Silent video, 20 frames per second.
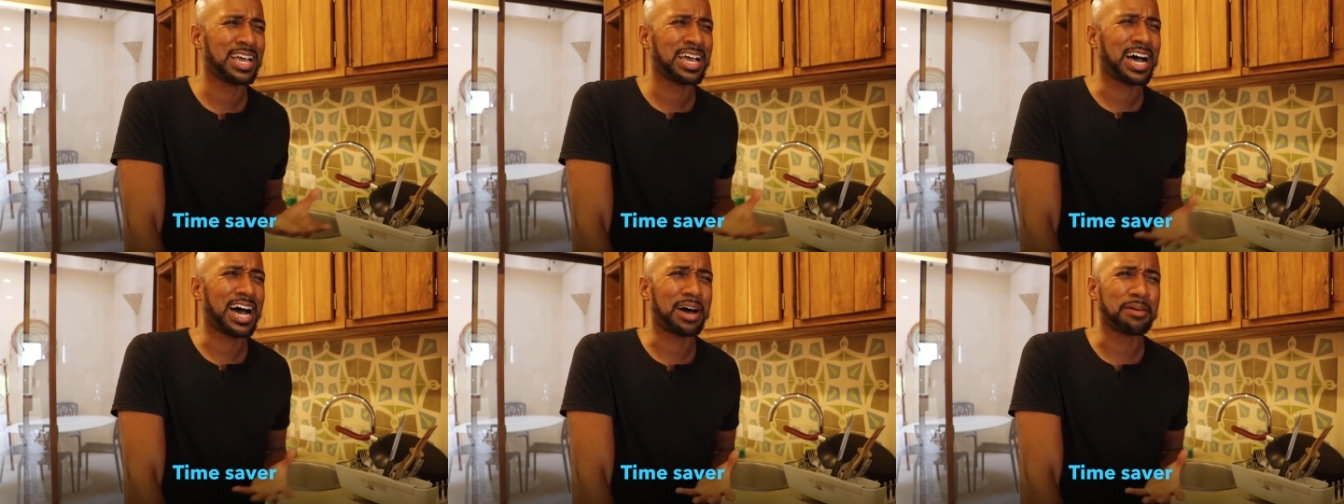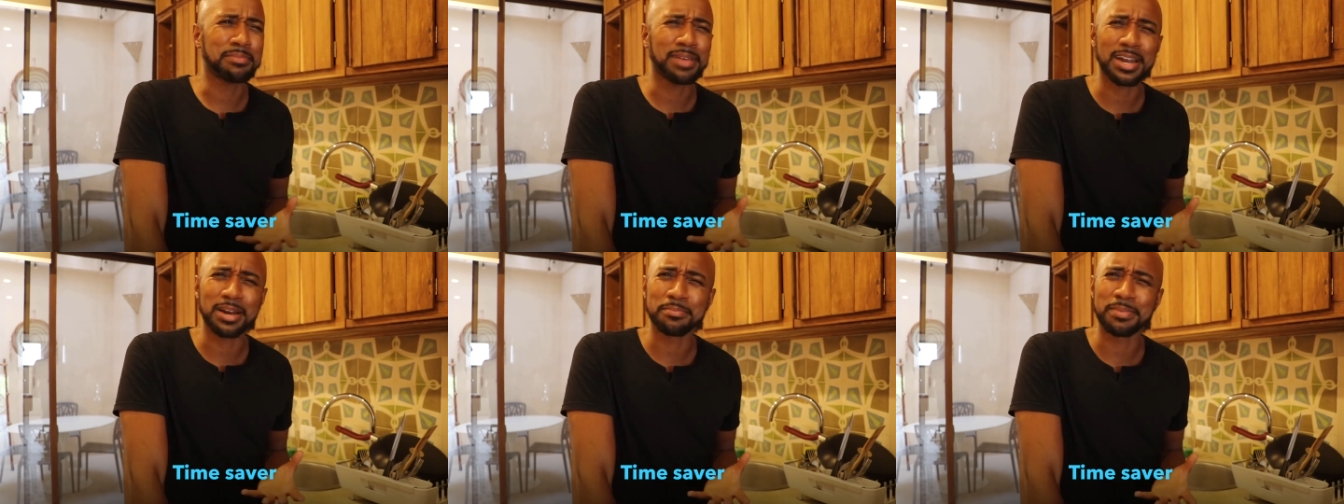I'm
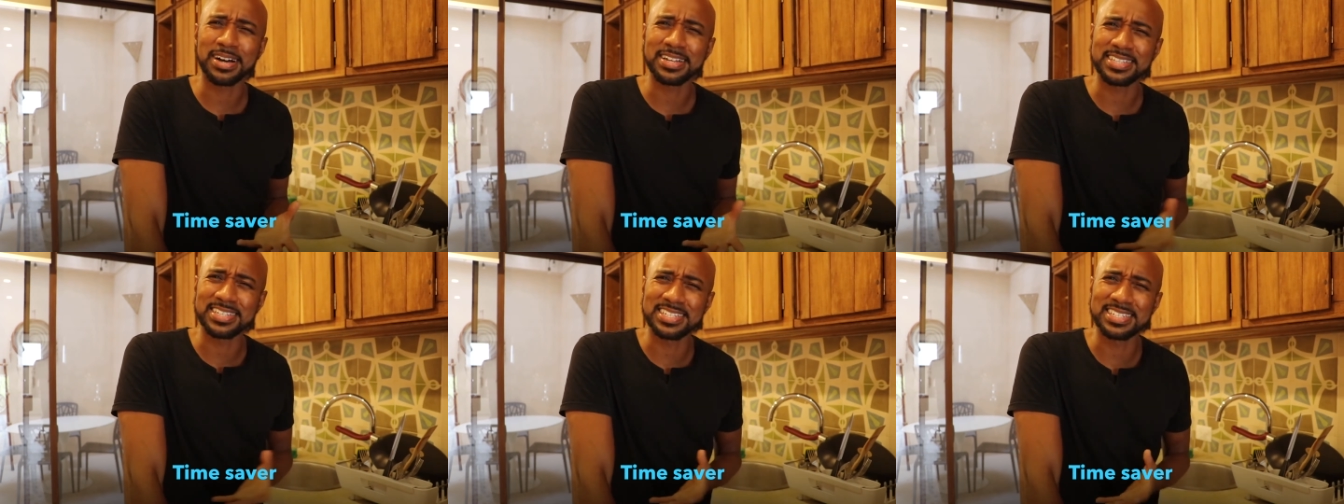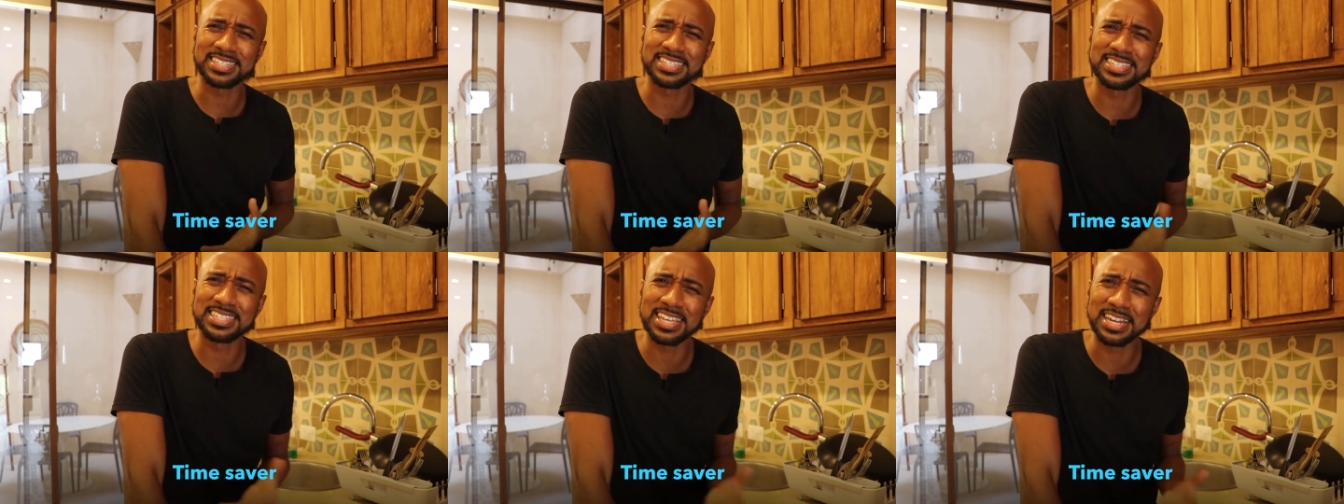not about to
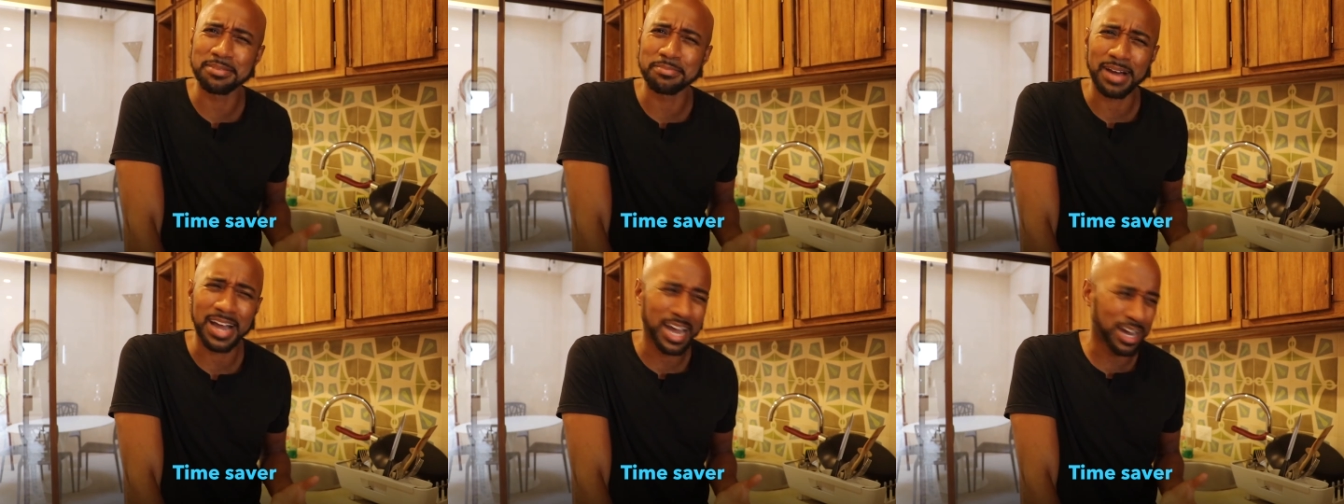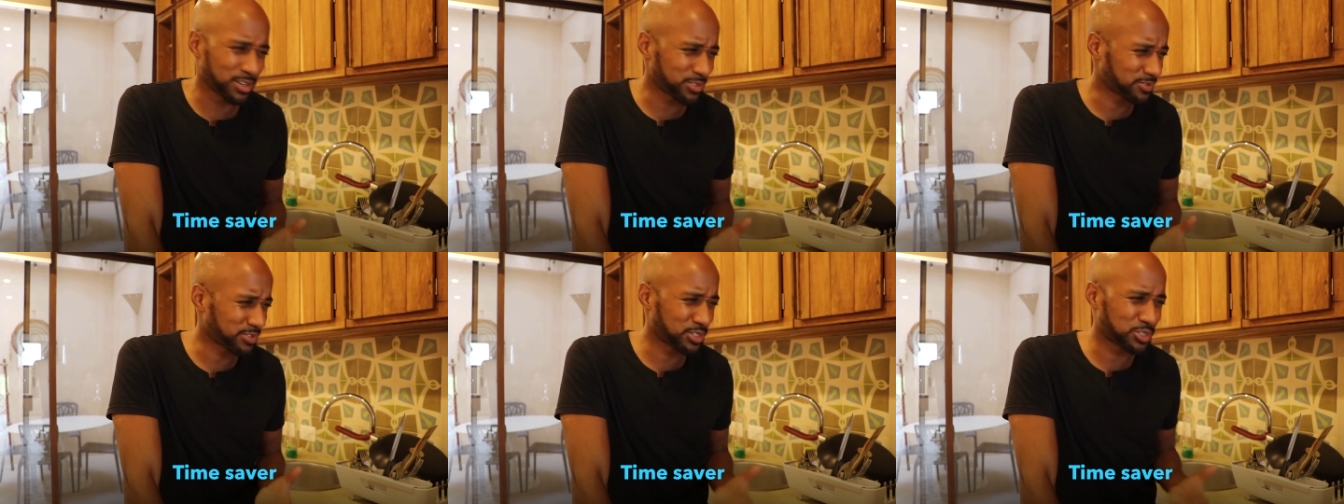sit in my
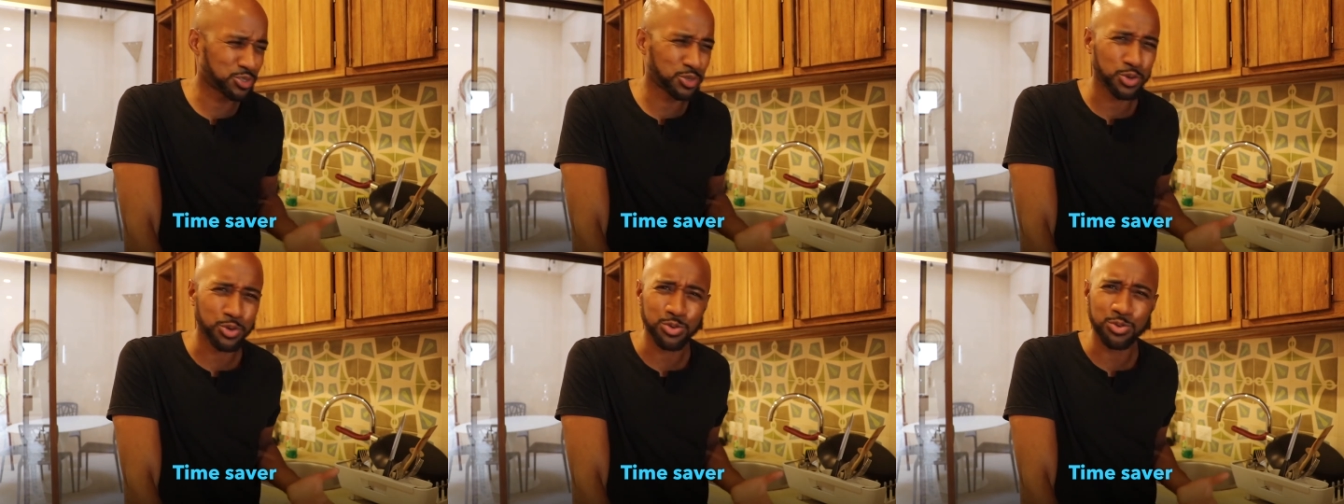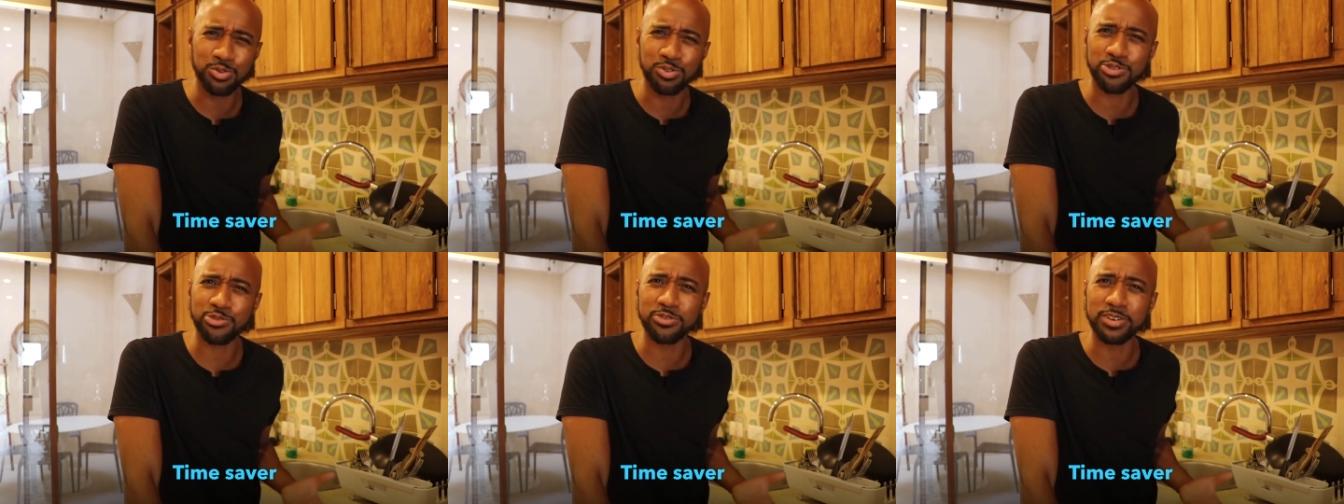house for
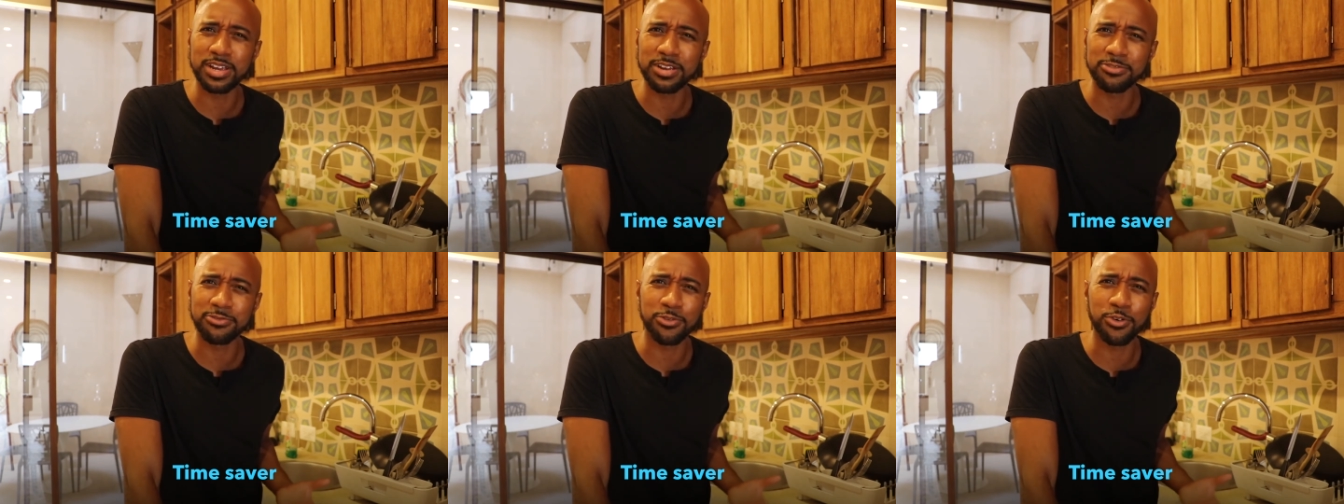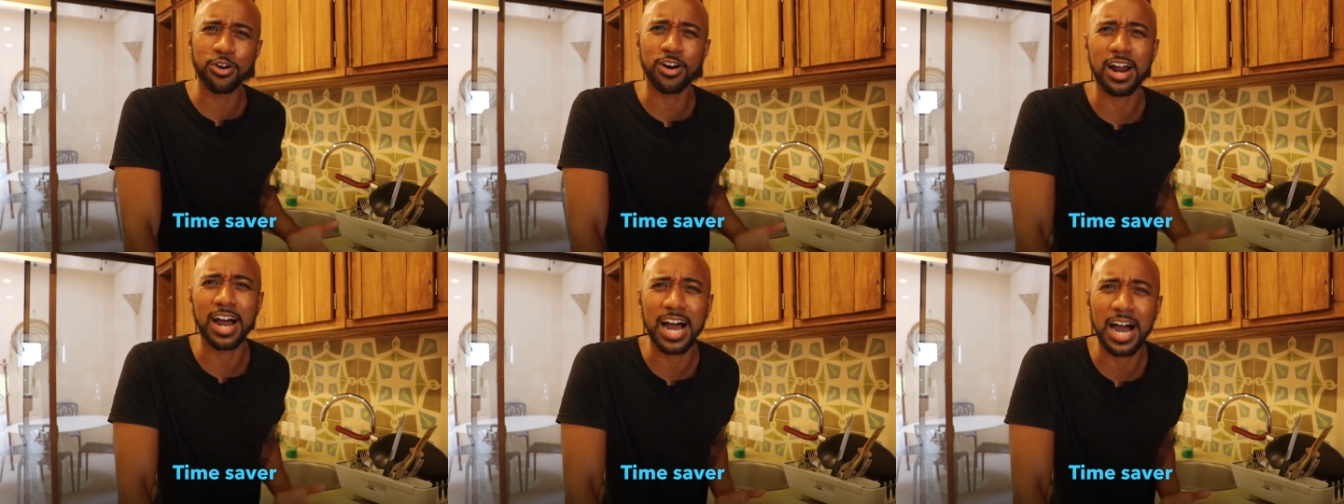2, 3,
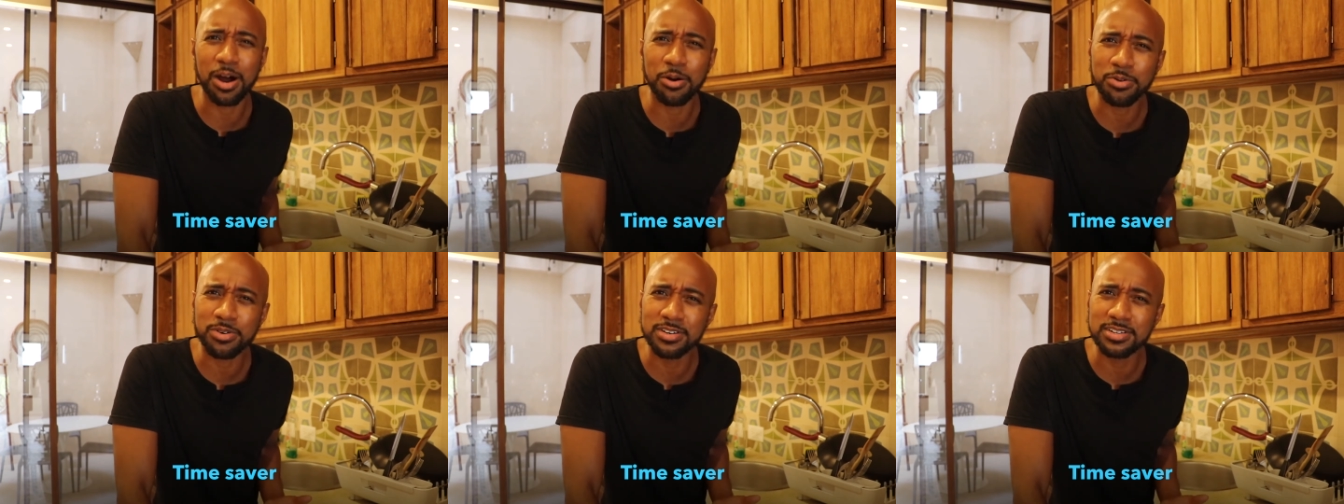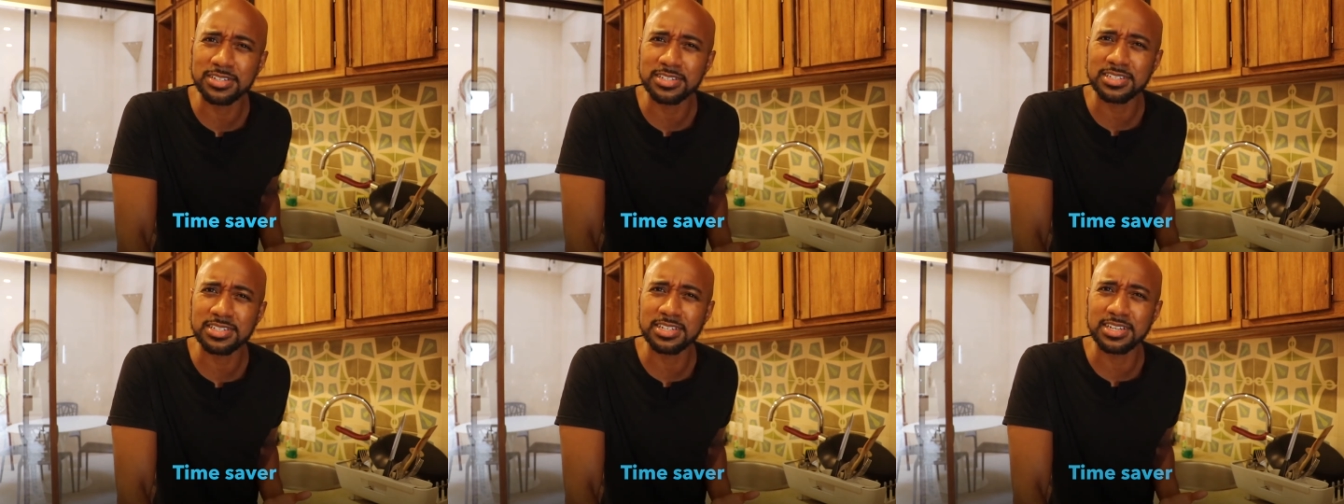4
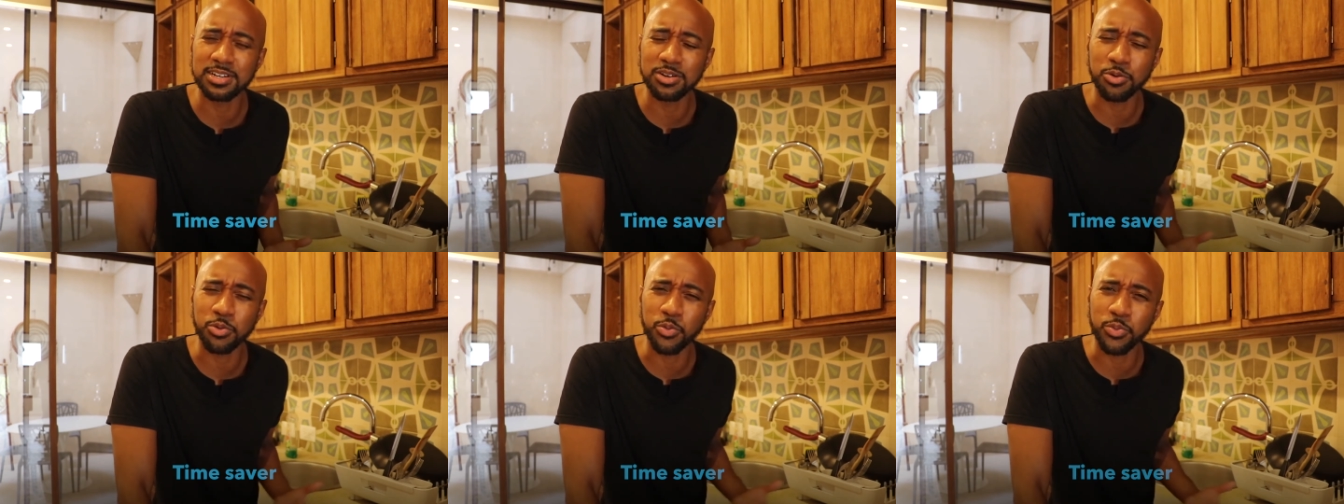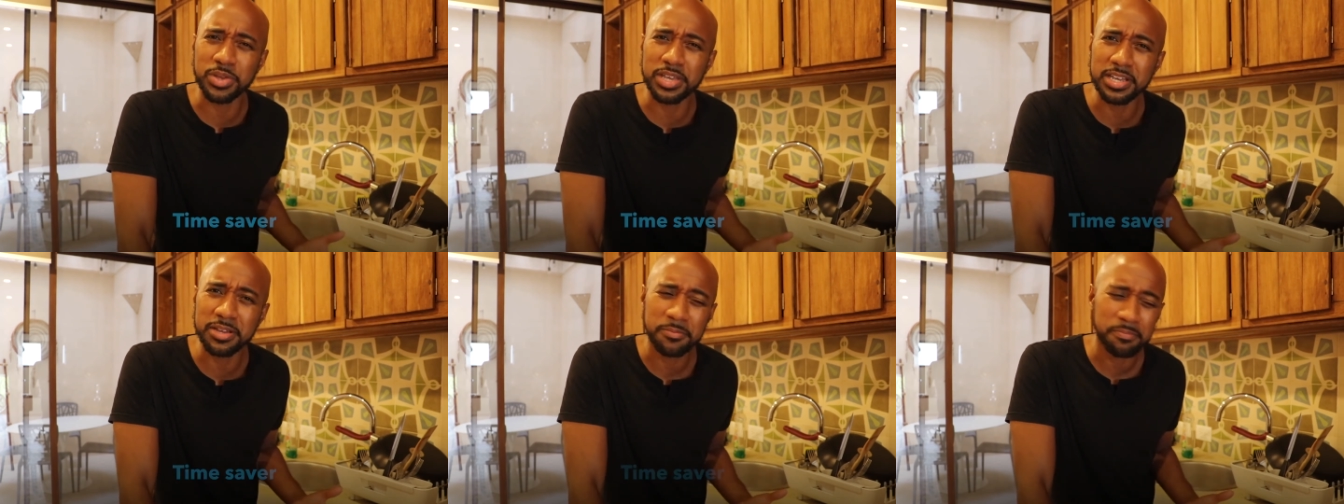hours in a
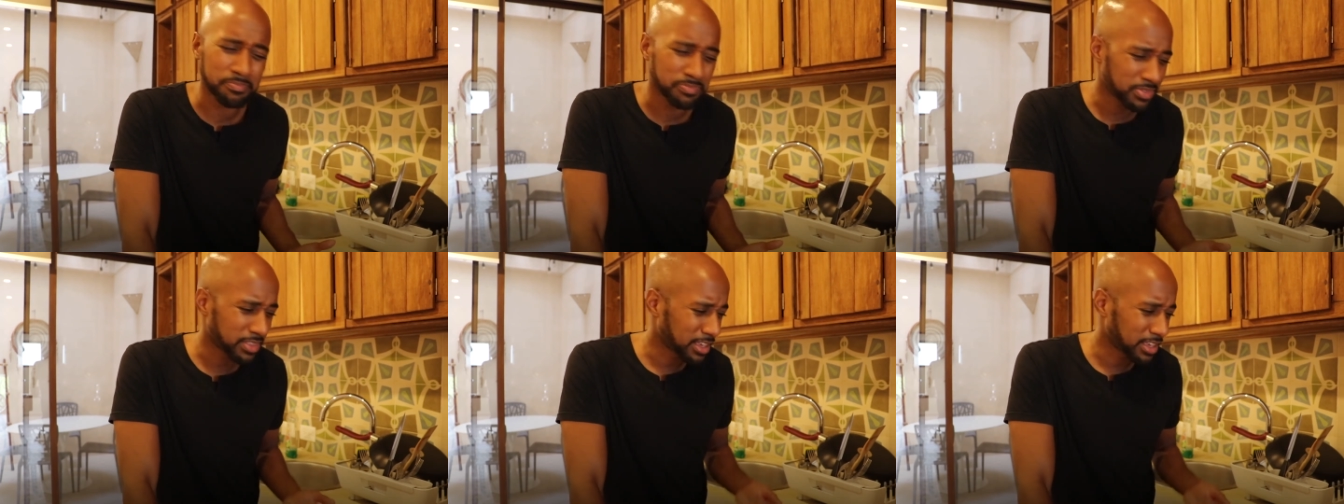week